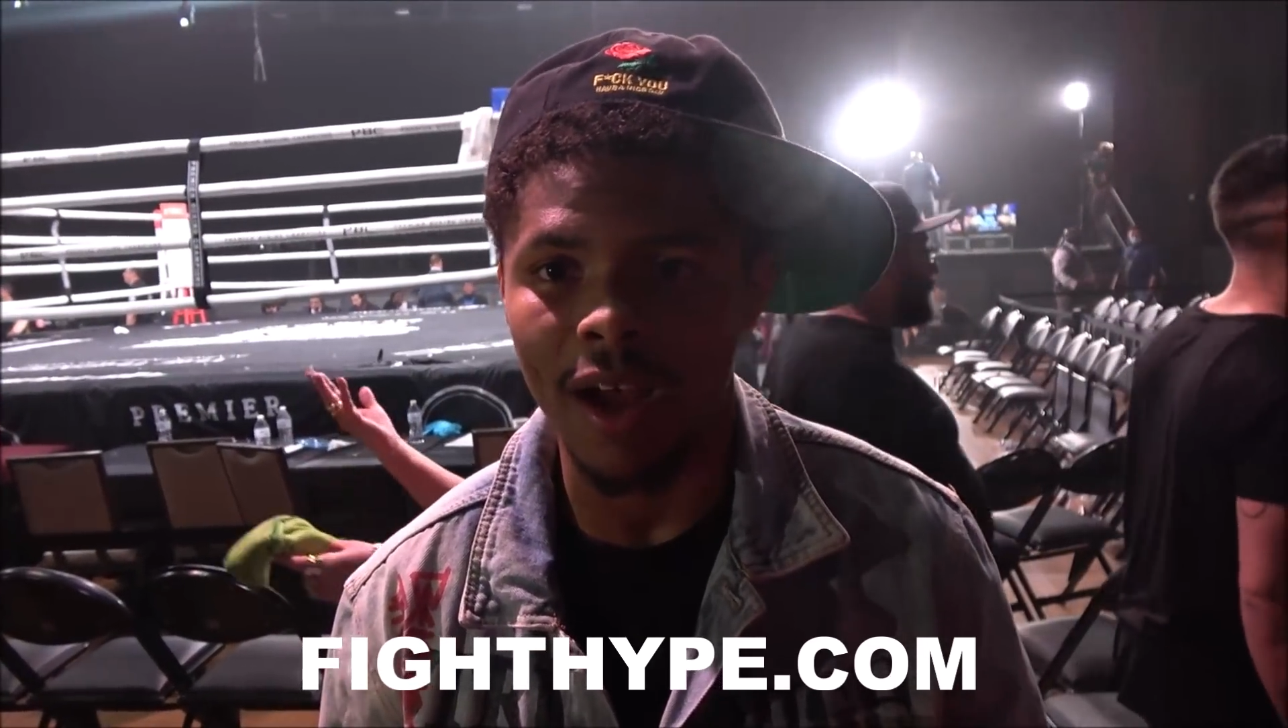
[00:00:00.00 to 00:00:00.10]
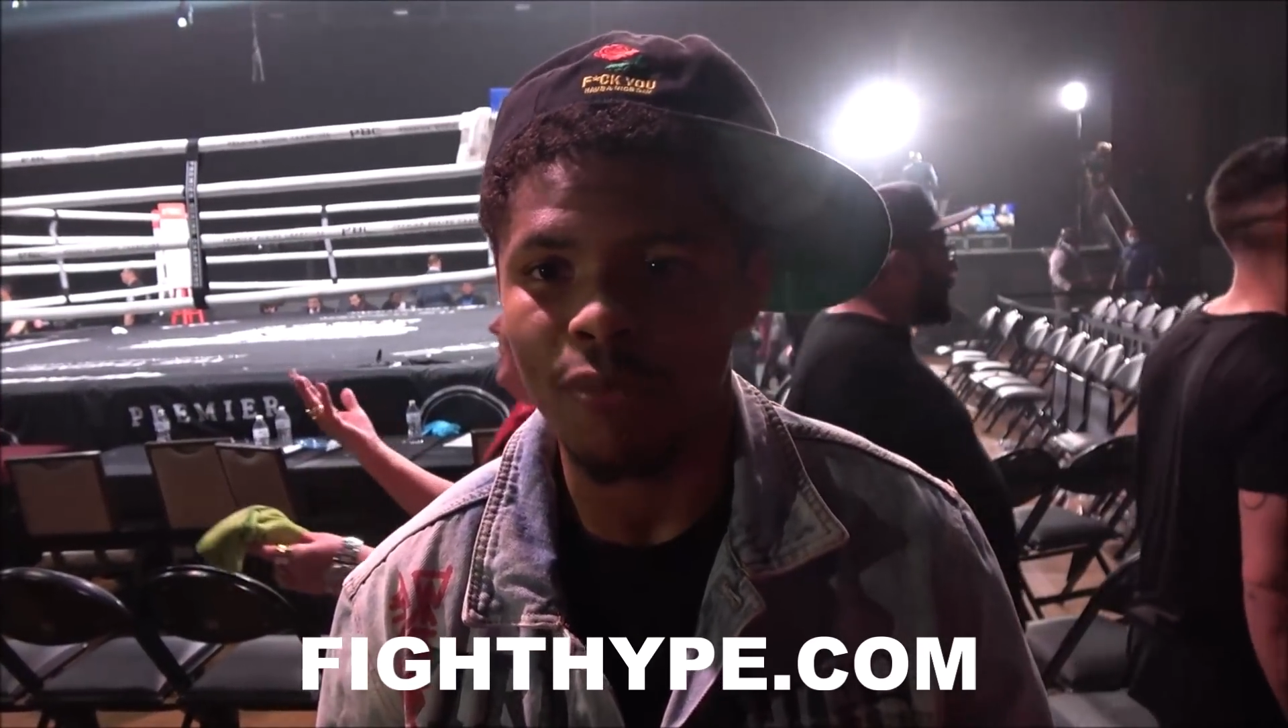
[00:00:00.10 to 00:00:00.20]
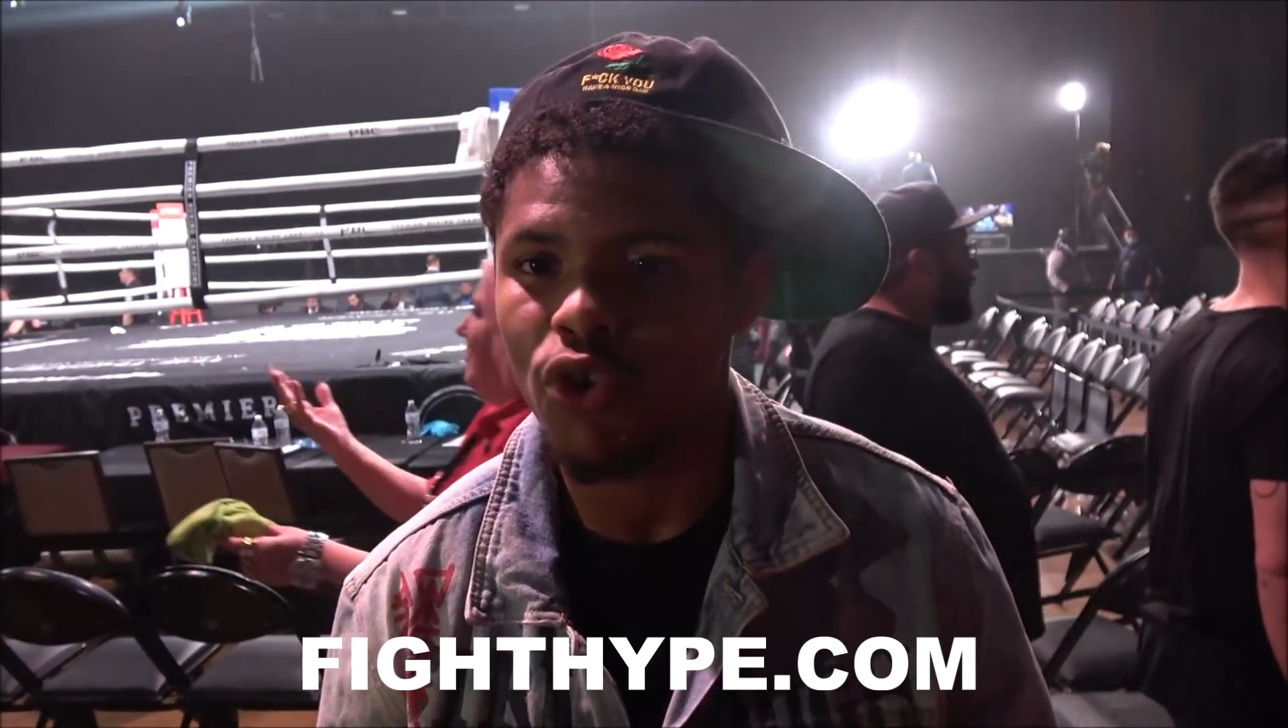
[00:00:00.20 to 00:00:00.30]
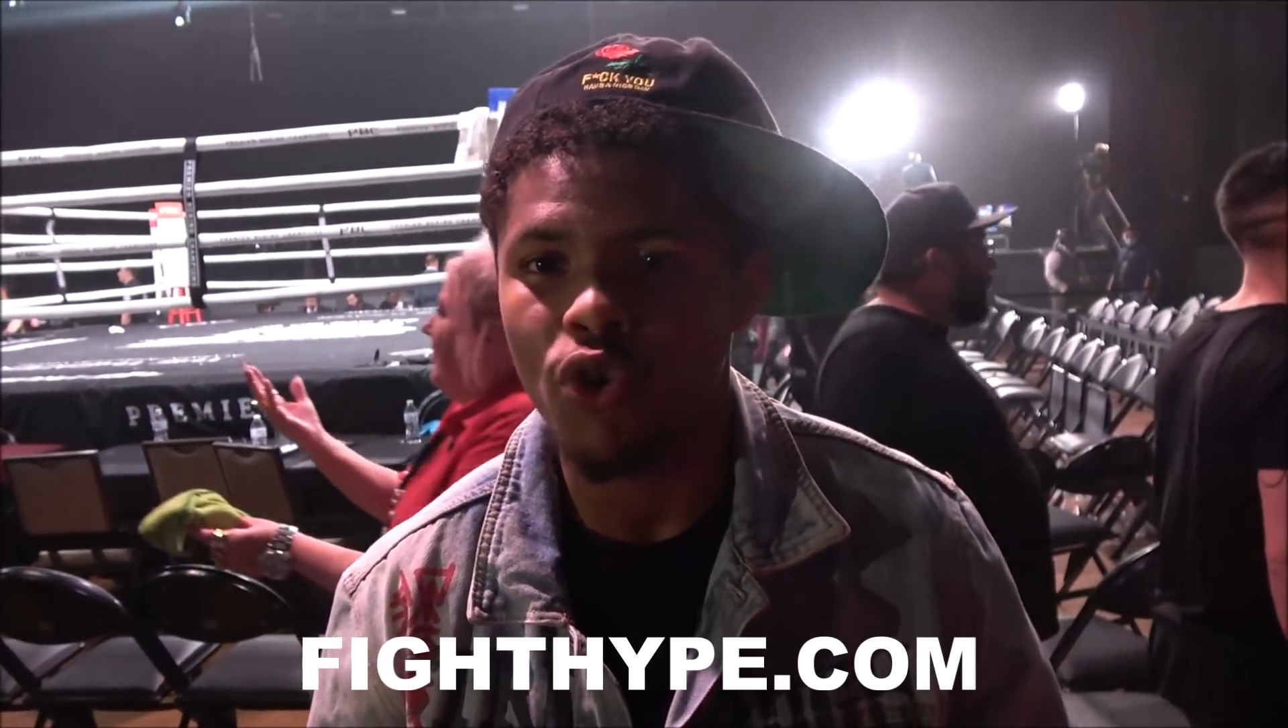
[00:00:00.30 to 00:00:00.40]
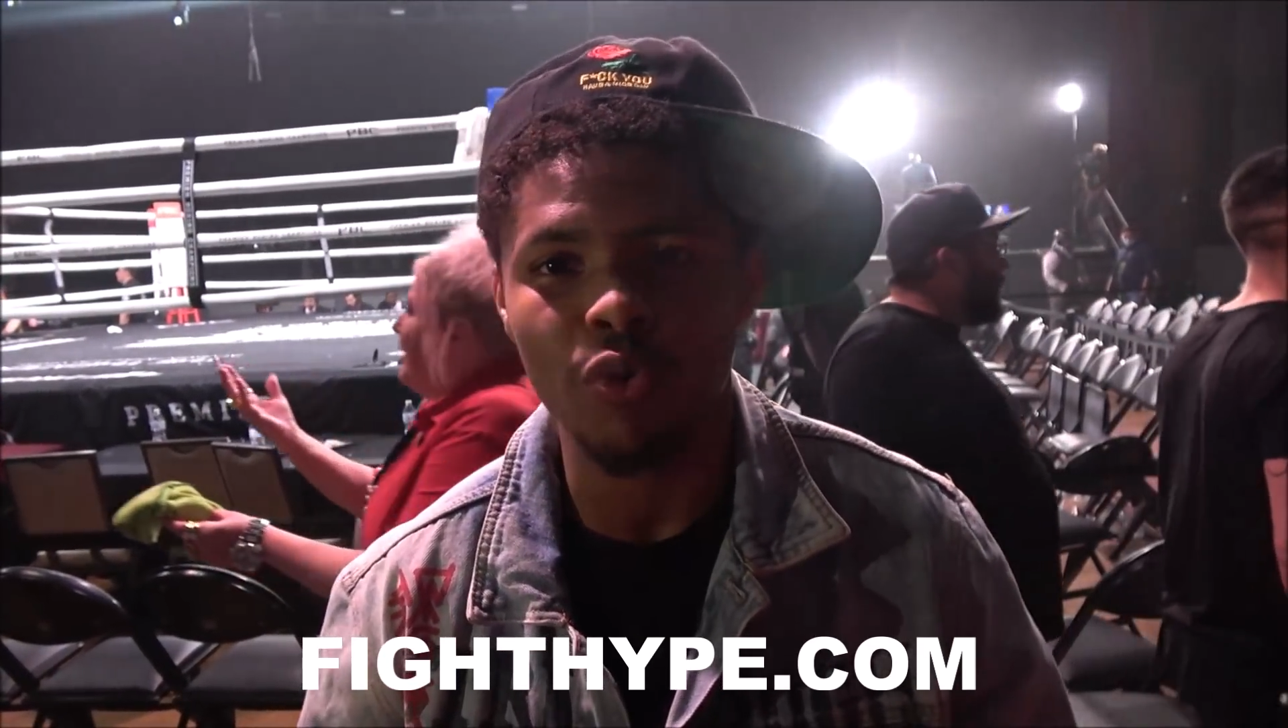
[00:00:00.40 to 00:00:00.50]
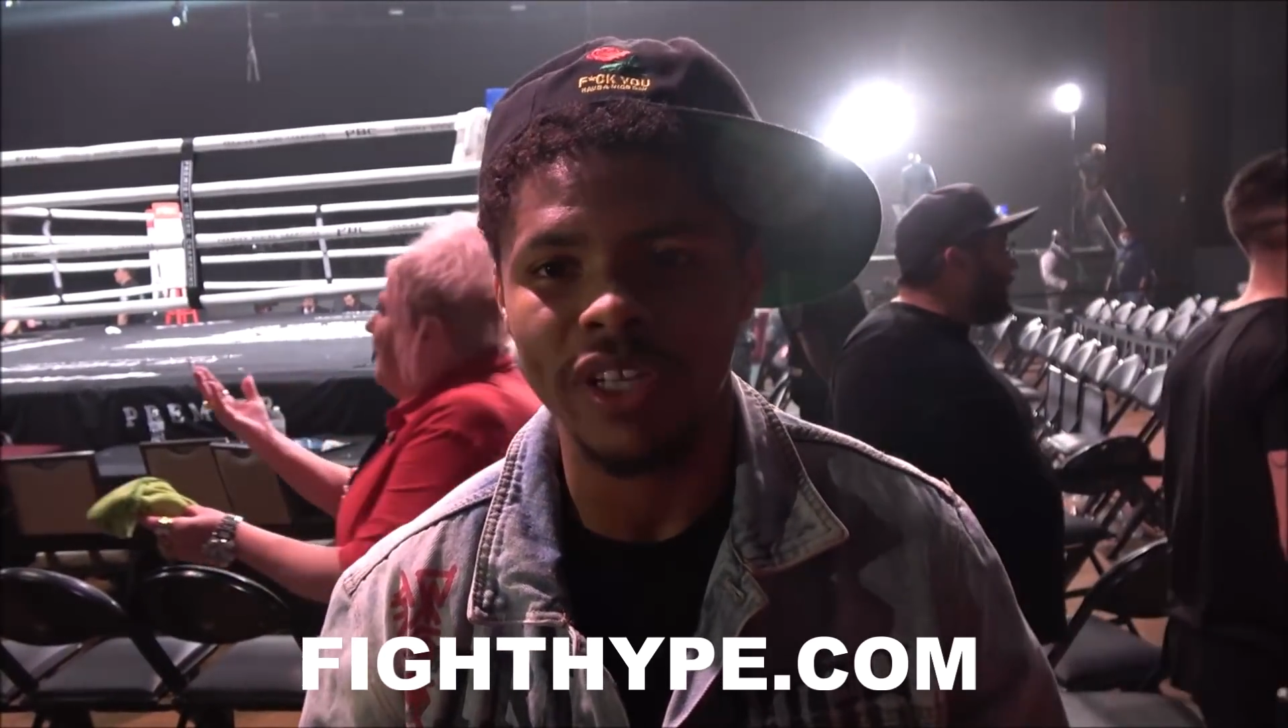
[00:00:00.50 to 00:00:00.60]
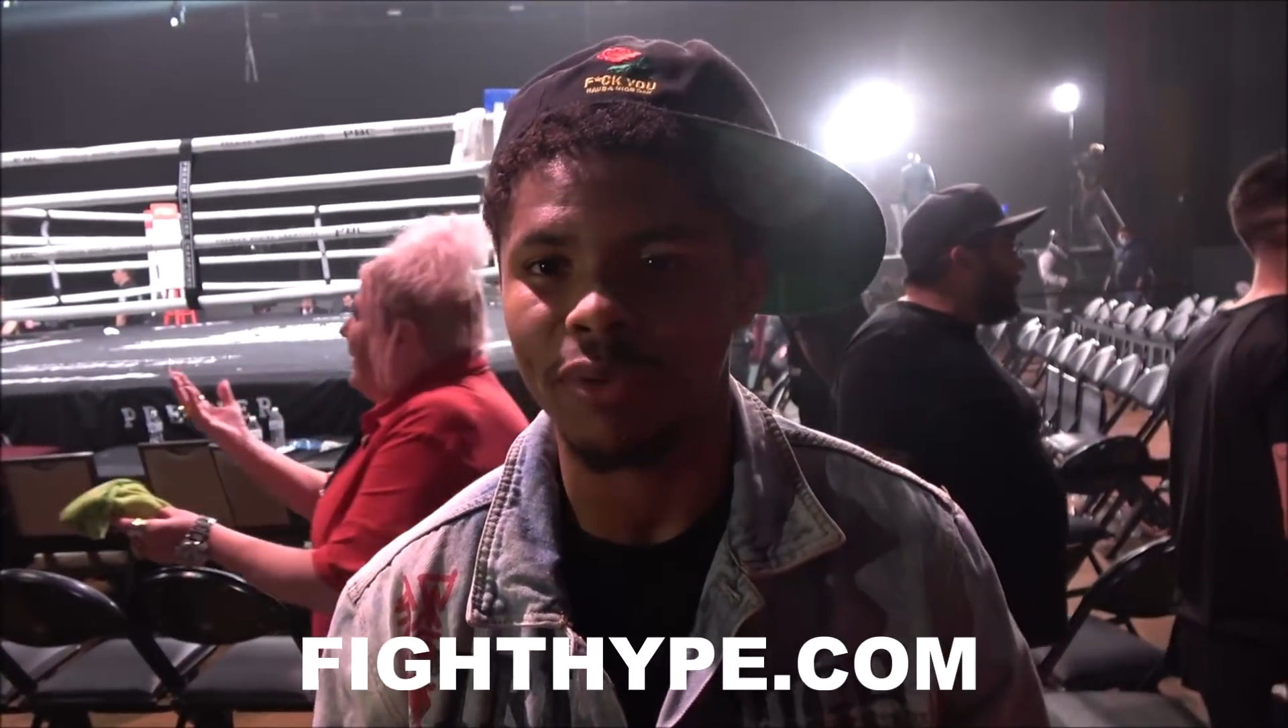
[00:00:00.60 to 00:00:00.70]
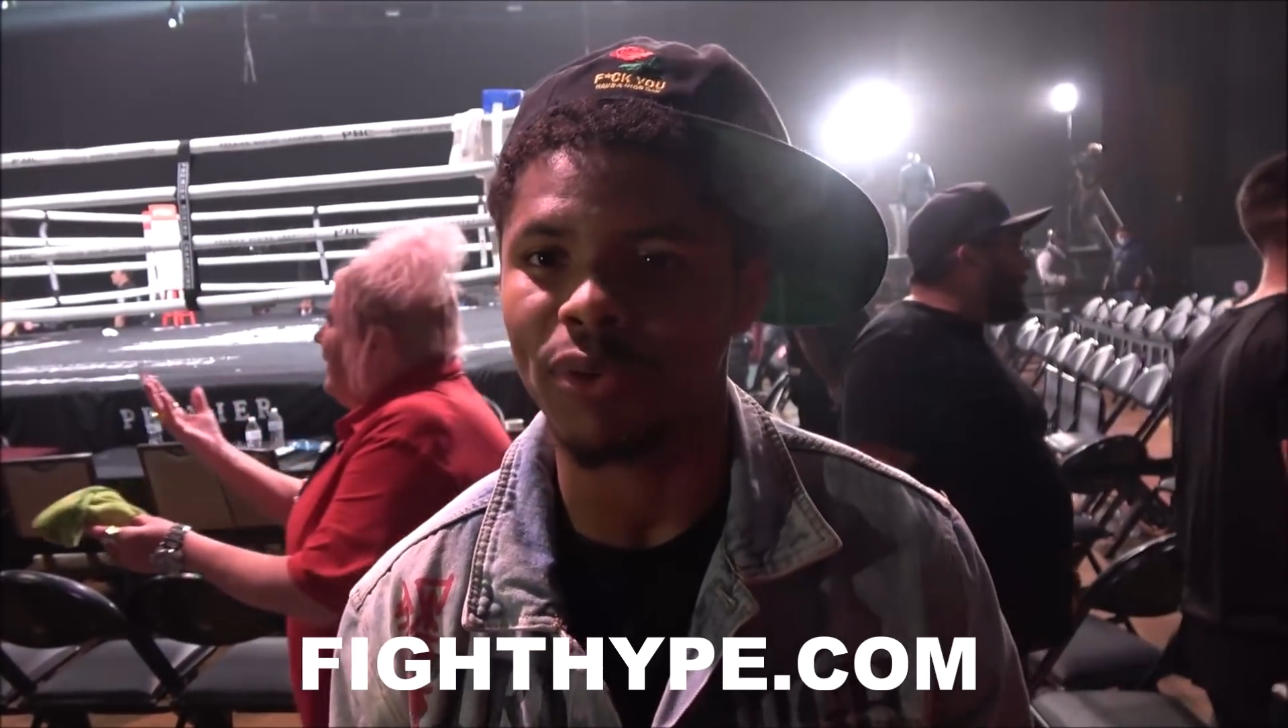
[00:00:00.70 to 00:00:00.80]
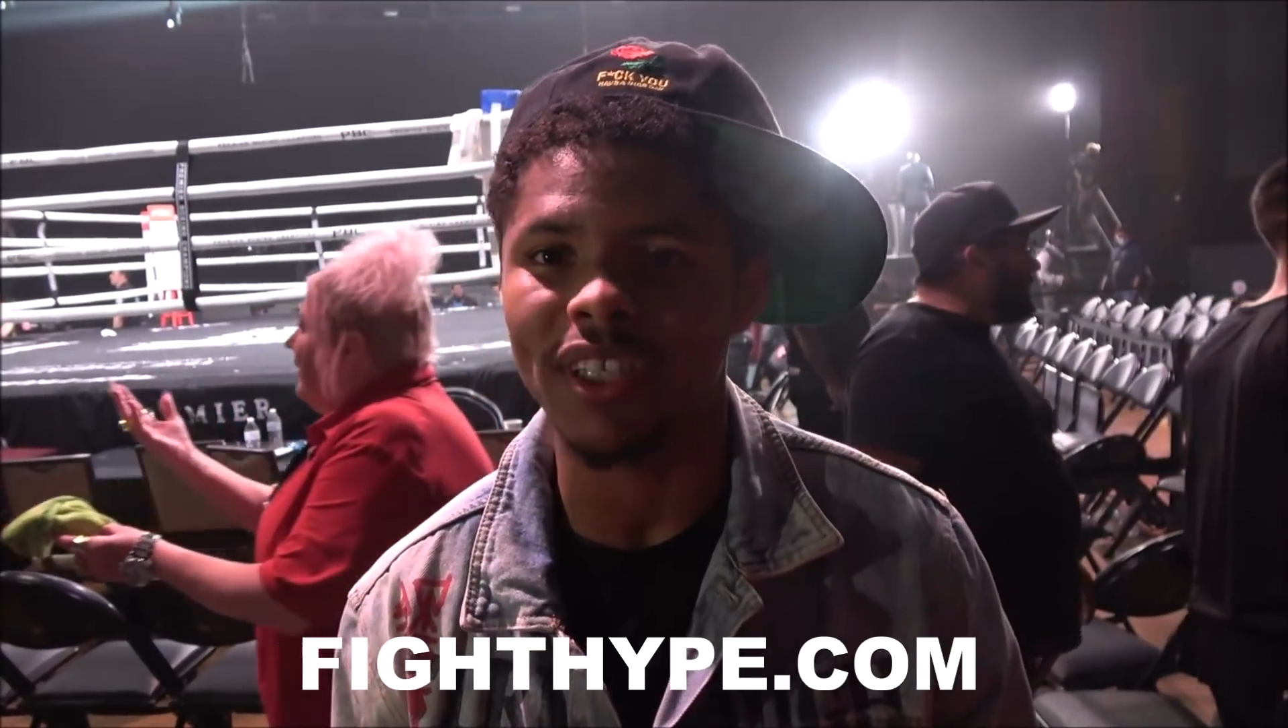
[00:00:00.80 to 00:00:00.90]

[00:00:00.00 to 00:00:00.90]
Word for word: I'm cool with,